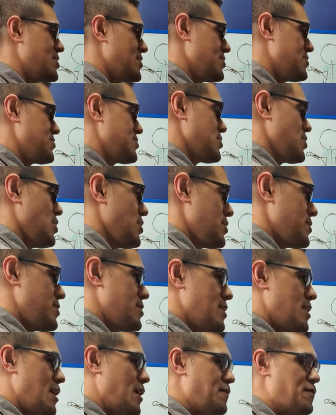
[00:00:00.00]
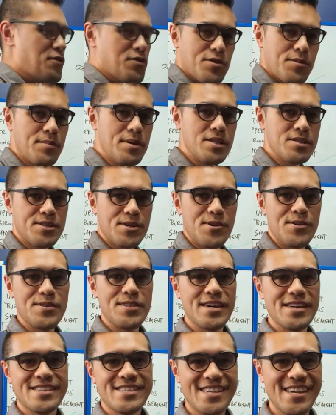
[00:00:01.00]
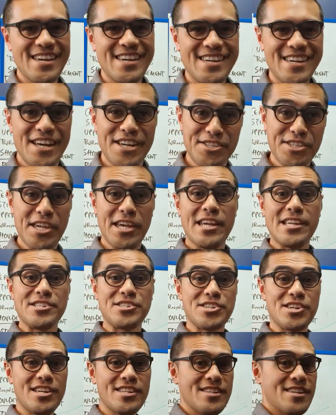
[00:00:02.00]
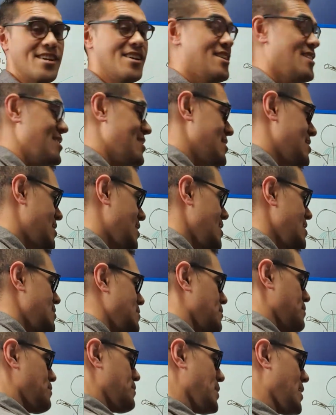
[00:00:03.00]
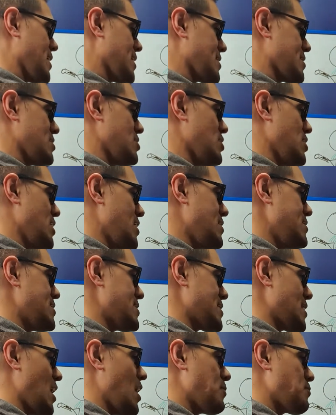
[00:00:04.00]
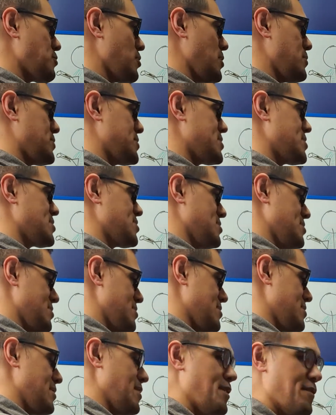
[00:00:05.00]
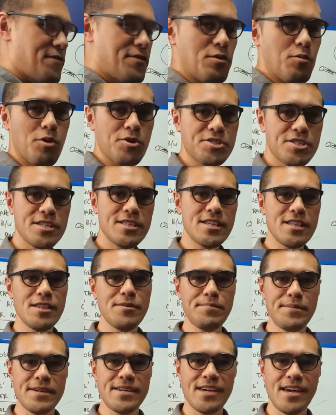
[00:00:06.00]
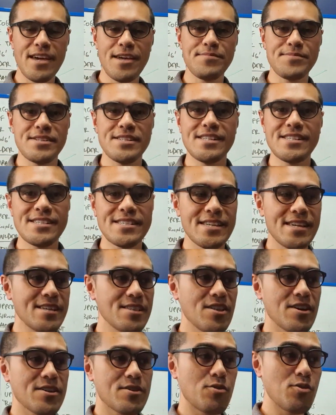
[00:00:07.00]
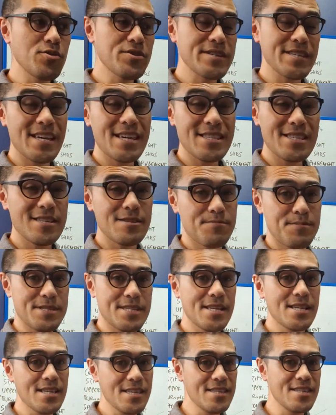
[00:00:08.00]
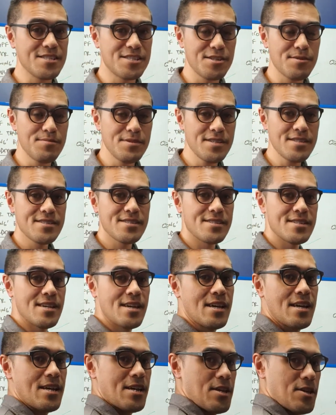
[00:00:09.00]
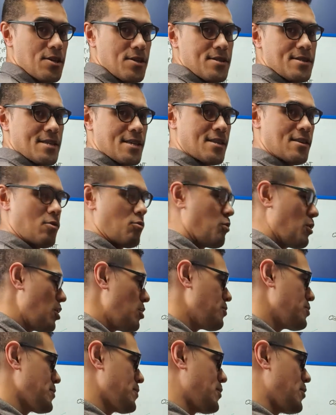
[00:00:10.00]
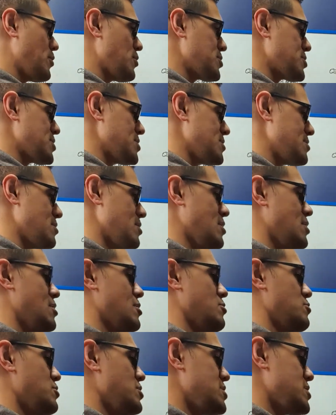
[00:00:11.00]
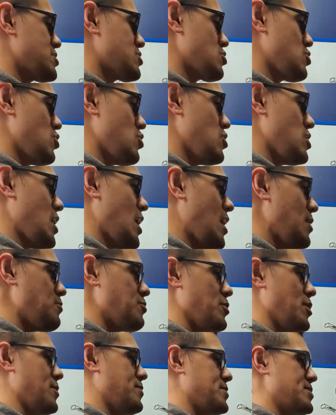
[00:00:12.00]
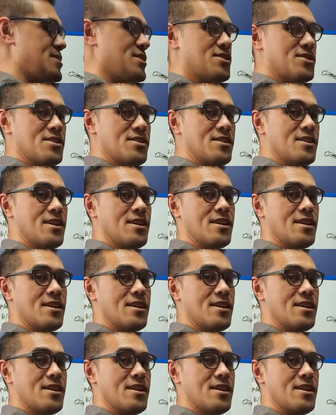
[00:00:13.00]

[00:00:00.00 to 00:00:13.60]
So if you're in the military and they say, attention, okay, bang, you're in this upright position. If you're watching the Olympic Games and you see like all these athletes, particularly the gymnasts, you can see they're well proportioned, really tall, upright position.